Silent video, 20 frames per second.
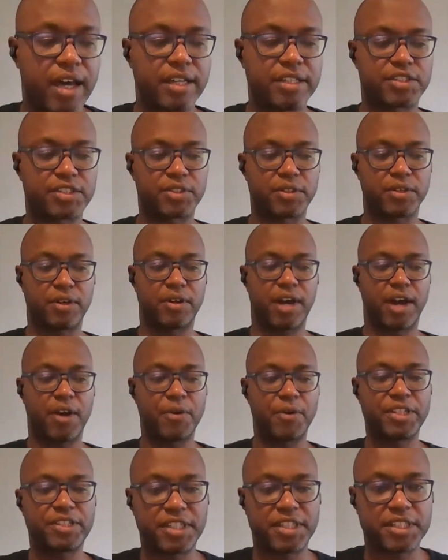So I
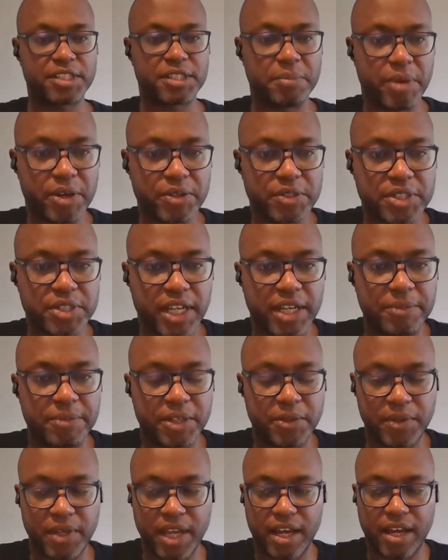want to say it's about time
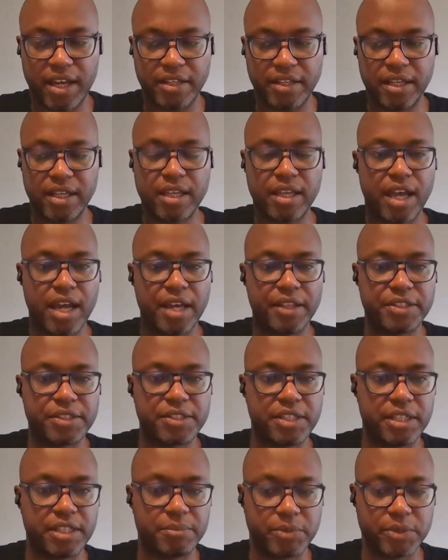that we had other
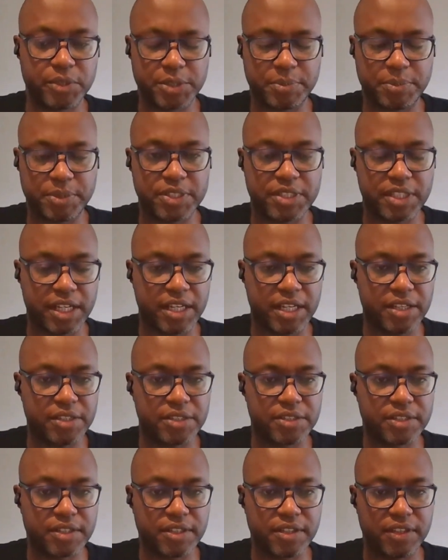stables
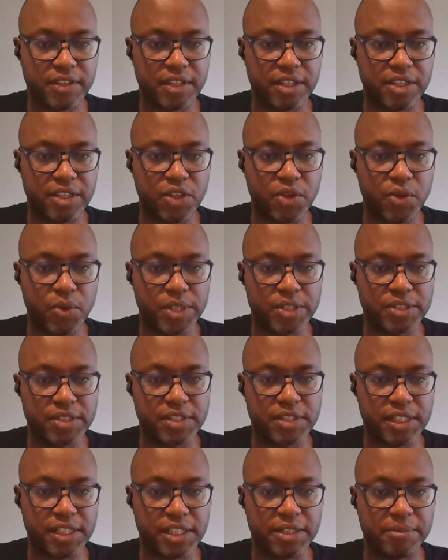besides the
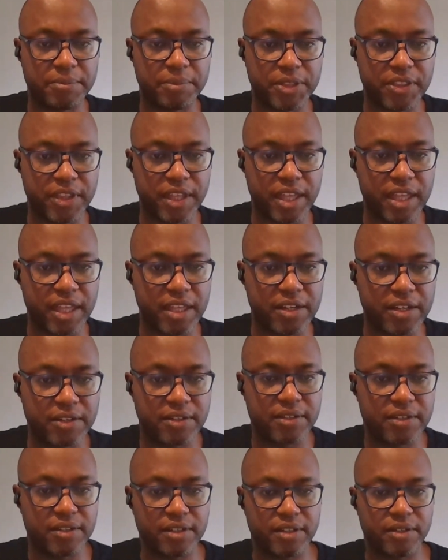USD, but
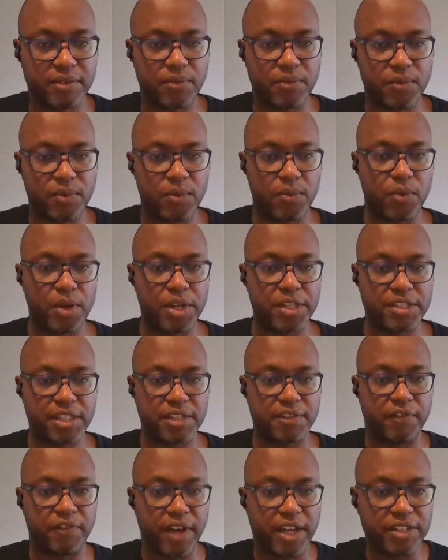then what is the
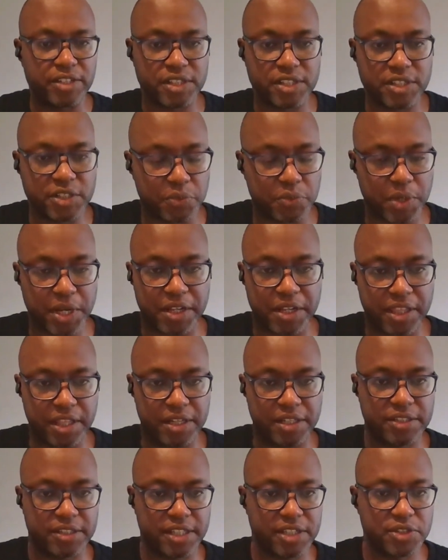advantage? Why did they
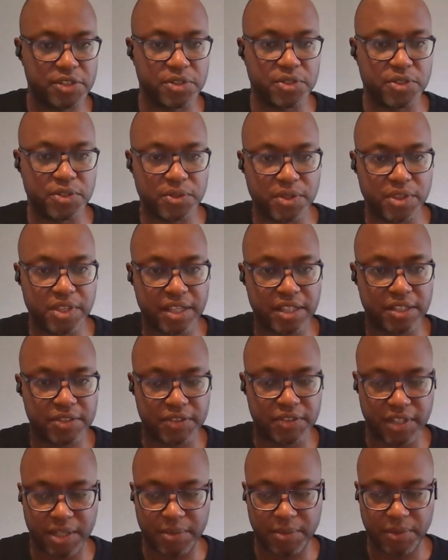decide to do
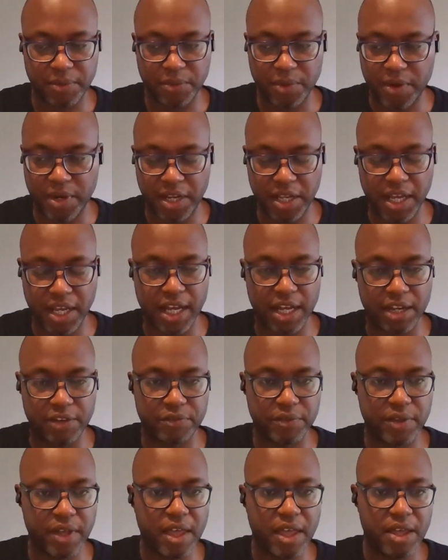this? I mean, we already
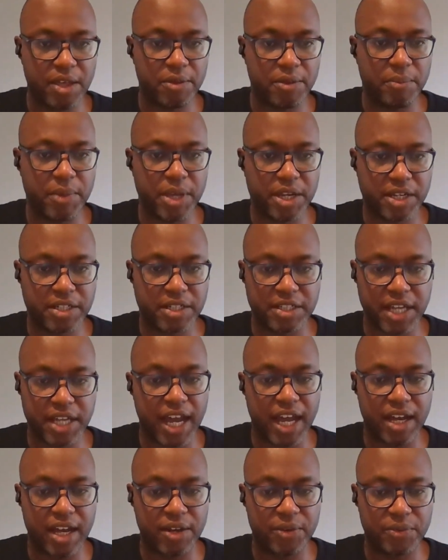have
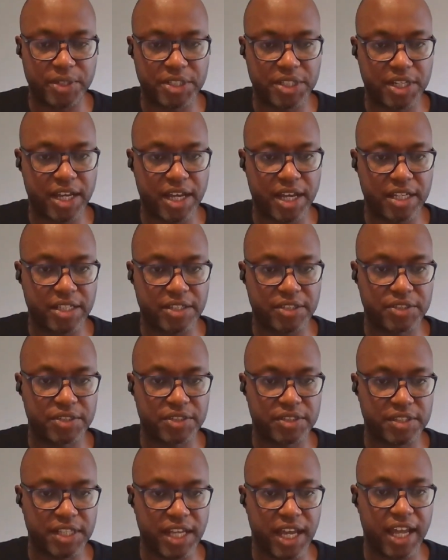MakerDAO, which has
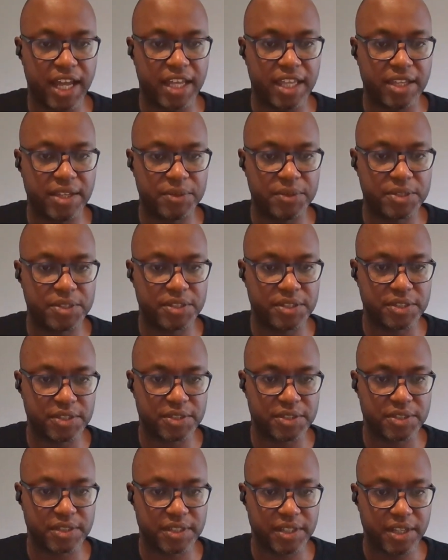DAI, which
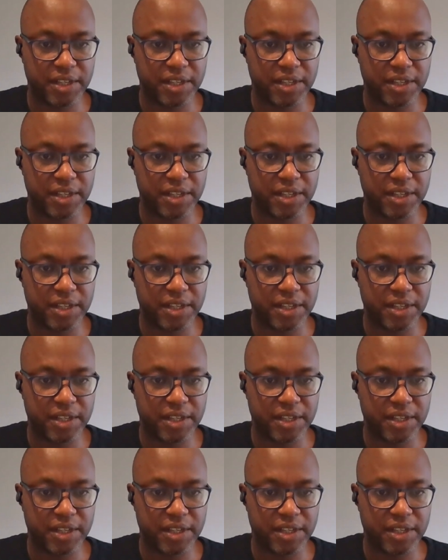is